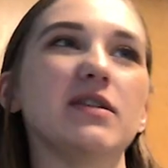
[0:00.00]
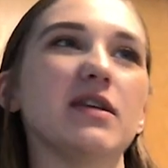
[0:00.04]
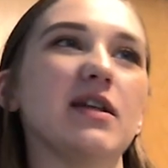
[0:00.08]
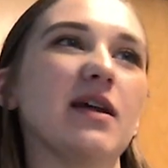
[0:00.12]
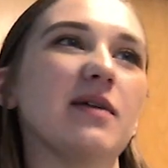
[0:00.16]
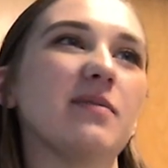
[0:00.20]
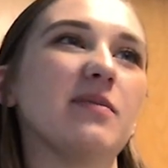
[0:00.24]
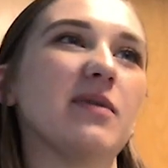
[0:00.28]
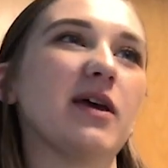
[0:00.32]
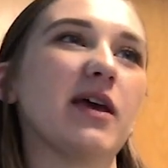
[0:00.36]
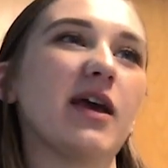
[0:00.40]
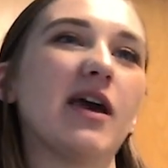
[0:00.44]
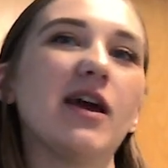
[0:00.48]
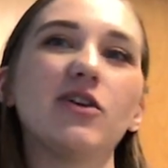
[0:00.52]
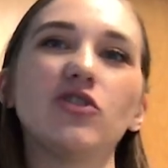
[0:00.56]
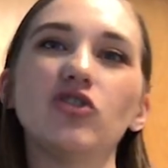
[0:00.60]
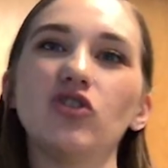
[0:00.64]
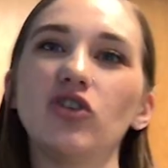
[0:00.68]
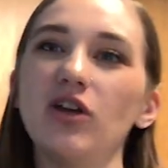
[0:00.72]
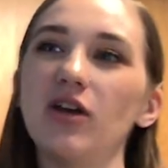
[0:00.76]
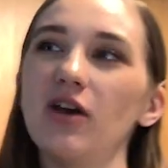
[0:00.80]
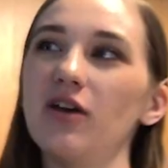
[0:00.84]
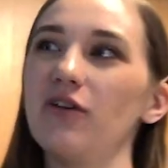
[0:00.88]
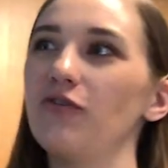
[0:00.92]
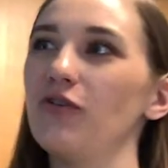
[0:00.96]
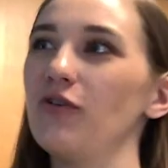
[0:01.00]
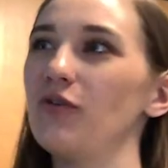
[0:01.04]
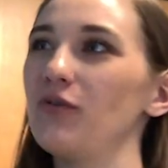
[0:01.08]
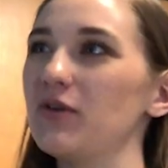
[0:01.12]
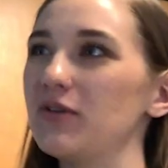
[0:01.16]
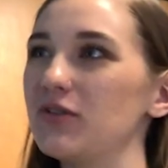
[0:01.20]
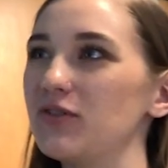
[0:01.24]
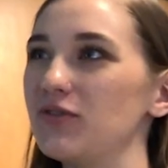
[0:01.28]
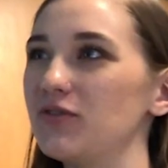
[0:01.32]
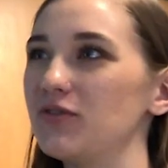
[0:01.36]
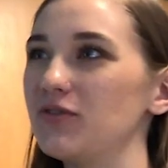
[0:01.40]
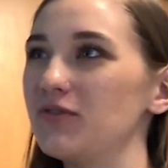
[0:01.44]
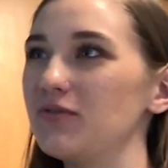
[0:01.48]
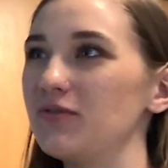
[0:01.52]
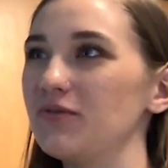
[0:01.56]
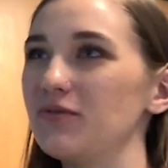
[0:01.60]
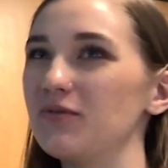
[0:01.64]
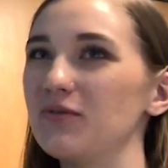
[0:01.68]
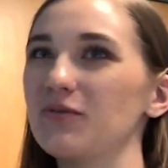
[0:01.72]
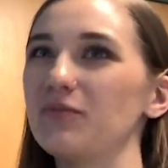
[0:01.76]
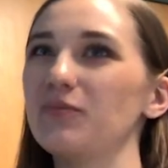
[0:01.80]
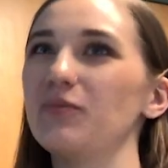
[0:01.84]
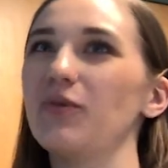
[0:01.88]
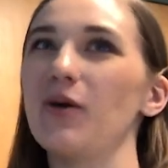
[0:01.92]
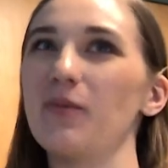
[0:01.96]
And I'm like, actually, I focus
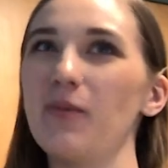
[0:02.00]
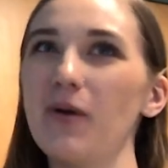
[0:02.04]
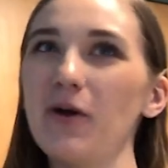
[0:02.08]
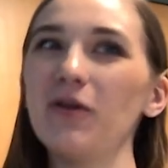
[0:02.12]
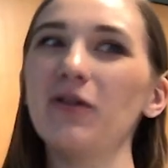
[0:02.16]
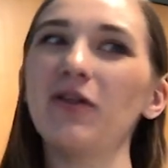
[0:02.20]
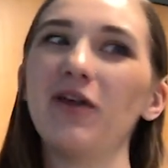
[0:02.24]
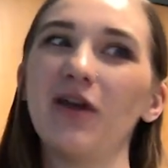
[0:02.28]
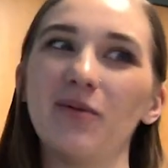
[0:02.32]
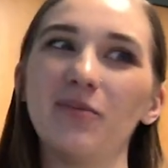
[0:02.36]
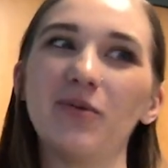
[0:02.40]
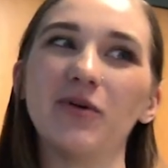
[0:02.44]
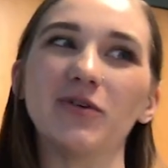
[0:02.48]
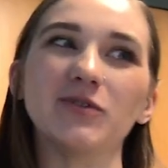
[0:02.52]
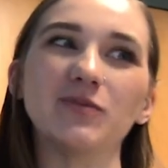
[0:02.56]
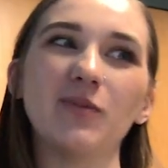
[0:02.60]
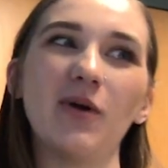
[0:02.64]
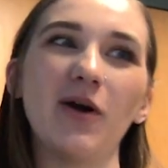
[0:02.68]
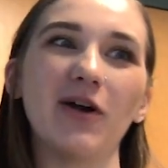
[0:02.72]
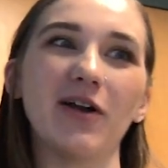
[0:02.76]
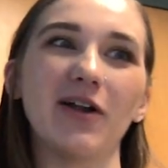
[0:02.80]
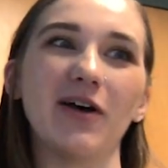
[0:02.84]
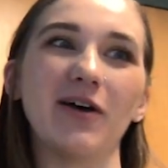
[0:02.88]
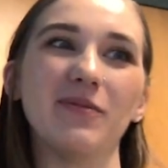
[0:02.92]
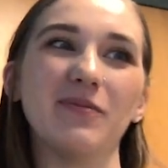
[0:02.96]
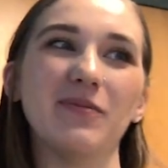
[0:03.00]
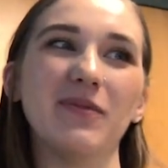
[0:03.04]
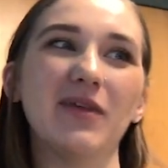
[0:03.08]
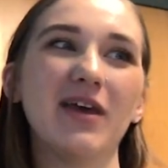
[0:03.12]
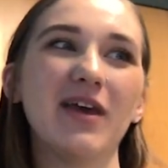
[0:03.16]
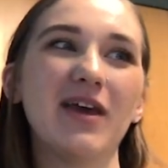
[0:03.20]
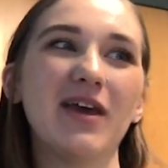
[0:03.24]
primarily on postpartum.